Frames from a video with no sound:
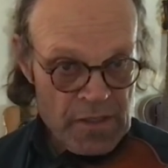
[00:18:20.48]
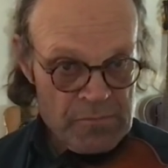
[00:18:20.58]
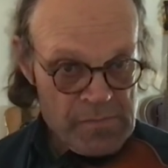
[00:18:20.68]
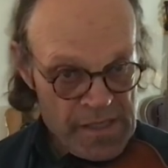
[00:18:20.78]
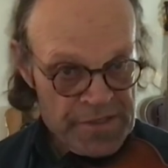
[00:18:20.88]

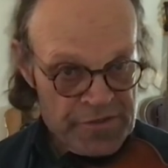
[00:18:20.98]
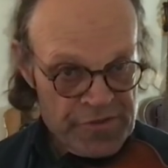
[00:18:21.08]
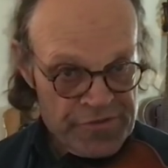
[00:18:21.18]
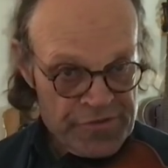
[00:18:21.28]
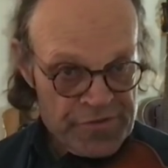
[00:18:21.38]

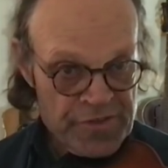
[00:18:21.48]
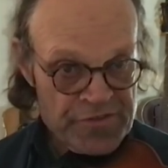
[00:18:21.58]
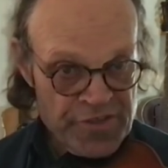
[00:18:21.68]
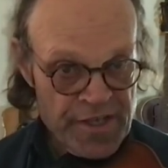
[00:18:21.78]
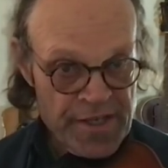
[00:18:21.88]
minus the
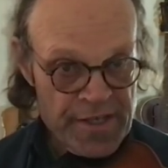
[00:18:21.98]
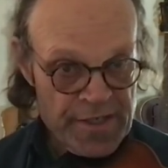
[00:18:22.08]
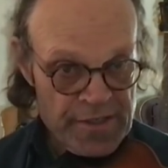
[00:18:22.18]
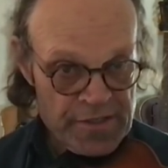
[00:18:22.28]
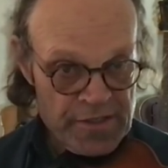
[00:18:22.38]

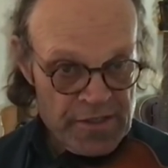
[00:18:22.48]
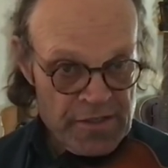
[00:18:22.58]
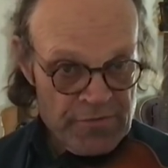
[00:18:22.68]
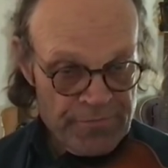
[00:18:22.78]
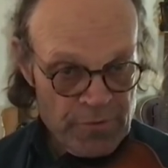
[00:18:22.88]
tag
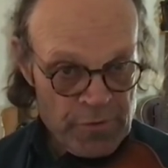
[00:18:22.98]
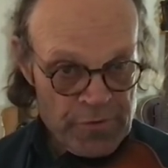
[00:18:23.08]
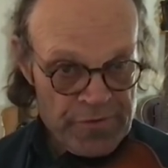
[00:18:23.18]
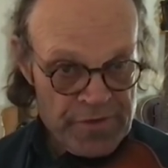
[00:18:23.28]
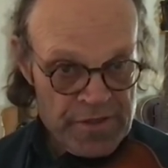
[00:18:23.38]
for
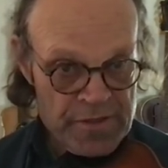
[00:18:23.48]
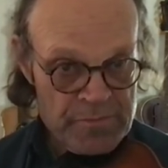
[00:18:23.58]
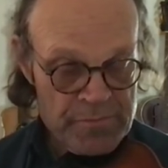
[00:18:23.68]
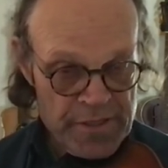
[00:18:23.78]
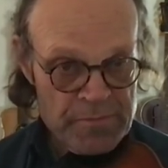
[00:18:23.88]
the
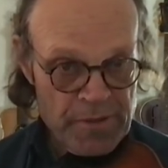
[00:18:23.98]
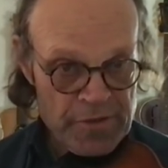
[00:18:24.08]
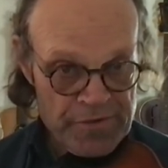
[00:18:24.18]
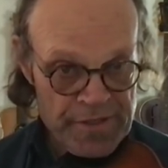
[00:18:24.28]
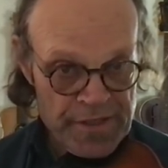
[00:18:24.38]
B
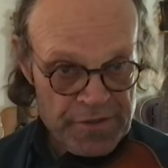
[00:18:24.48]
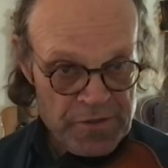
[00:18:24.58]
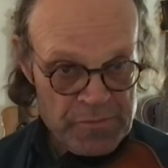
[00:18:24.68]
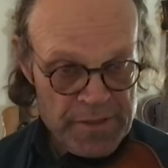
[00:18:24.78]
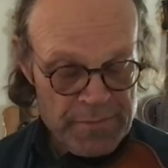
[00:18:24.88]
part, the end of the
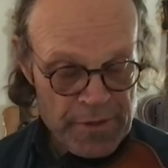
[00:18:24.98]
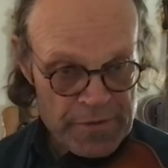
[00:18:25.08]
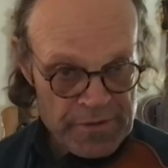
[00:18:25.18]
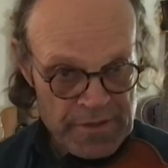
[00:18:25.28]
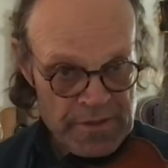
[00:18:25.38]
B
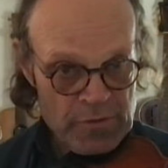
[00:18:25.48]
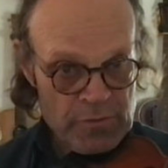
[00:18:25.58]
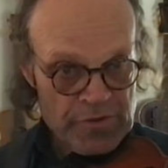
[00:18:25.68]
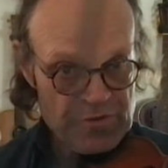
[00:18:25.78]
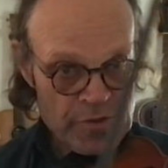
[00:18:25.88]
part,
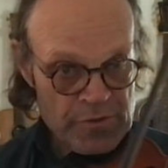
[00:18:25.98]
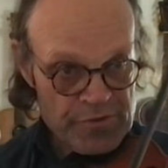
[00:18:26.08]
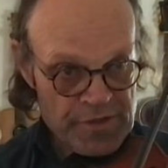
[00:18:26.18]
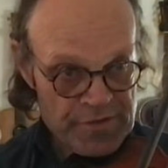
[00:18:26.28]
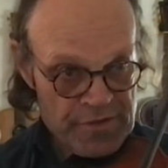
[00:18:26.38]
which goes
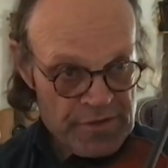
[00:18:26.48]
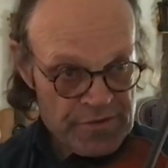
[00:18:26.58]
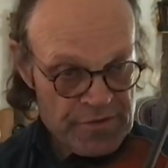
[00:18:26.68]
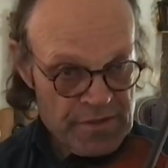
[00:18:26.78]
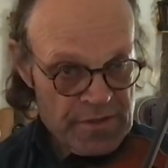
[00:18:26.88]
like
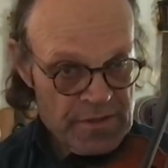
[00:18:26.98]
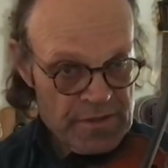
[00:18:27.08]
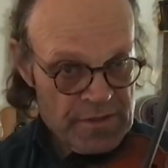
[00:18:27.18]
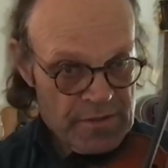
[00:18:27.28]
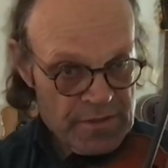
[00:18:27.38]
this.
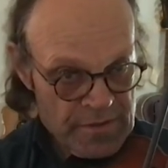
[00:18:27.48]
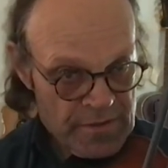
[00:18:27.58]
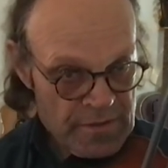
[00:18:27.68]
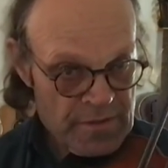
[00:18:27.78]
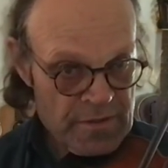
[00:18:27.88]

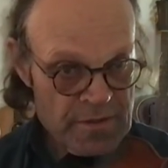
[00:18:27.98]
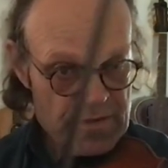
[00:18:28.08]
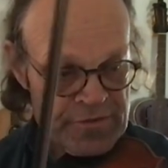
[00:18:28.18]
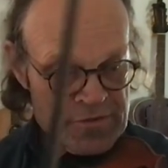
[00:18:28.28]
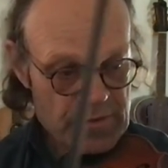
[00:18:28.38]

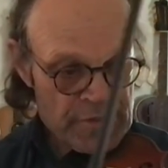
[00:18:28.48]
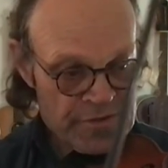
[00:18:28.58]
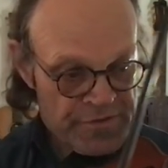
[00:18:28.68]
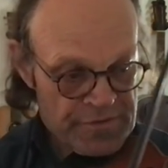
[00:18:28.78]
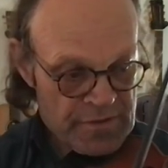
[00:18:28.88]
So
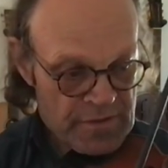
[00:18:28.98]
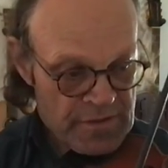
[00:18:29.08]
it's